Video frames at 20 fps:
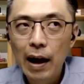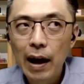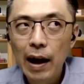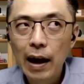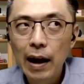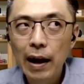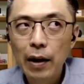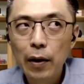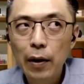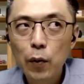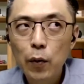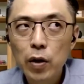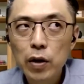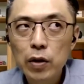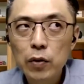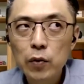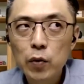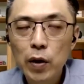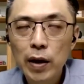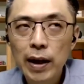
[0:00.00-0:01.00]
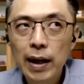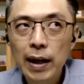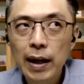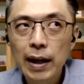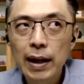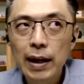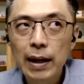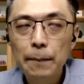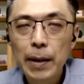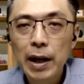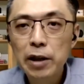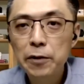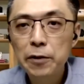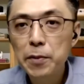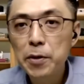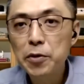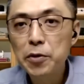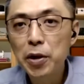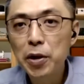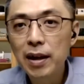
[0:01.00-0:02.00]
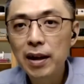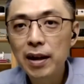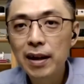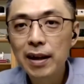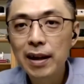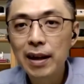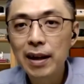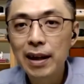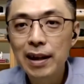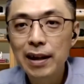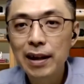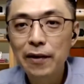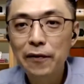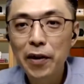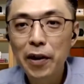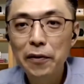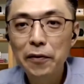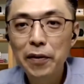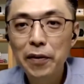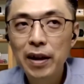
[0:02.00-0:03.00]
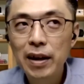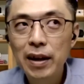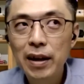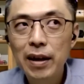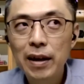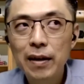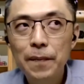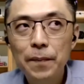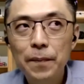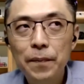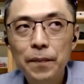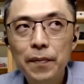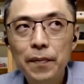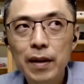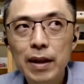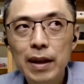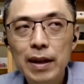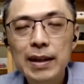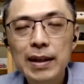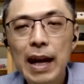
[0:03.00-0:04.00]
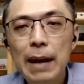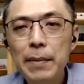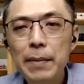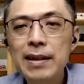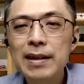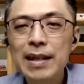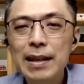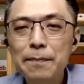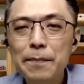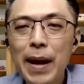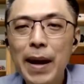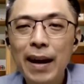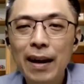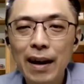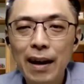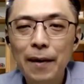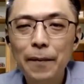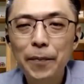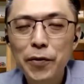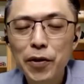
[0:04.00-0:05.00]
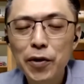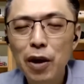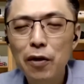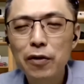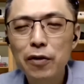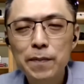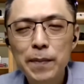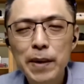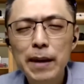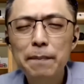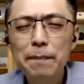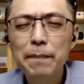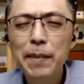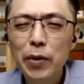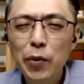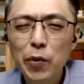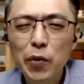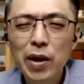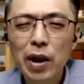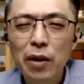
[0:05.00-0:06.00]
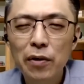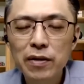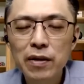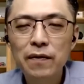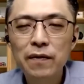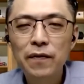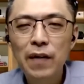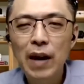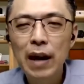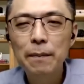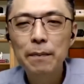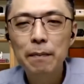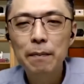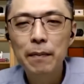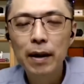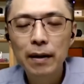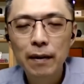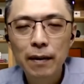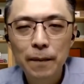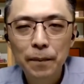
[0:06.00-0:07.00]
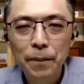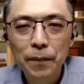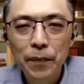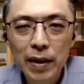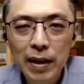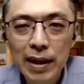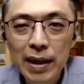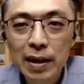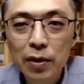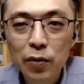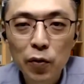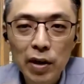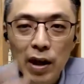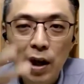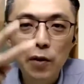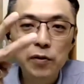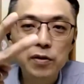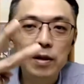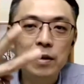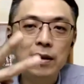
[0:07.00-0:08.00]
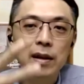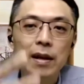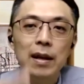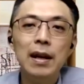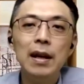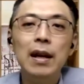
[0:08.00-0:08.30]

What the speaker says: I was working in a management trainee in a it's an MNC bank. So I was being paid 2005 per month, year 2000.